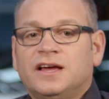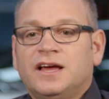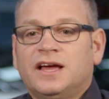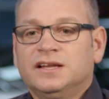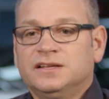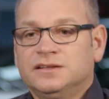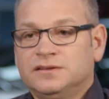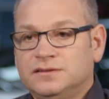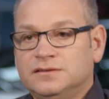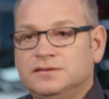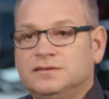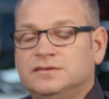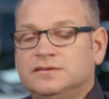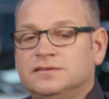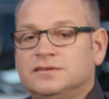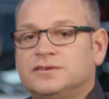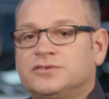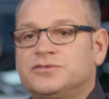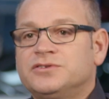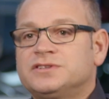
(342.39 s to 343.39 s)
And
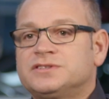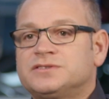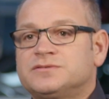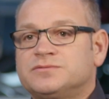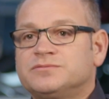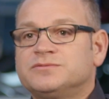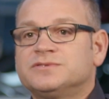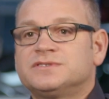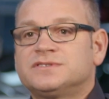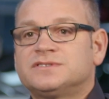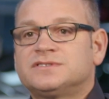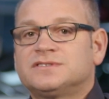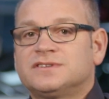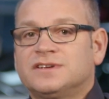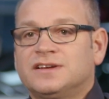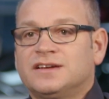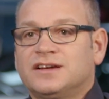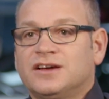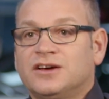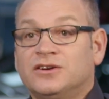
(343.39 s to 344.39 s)
Chris was
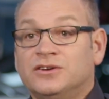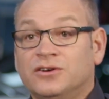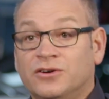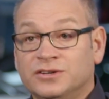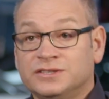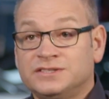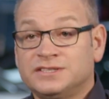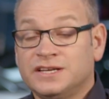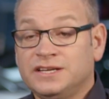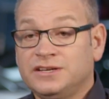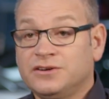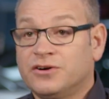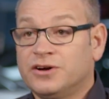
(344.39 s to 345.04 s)
an IT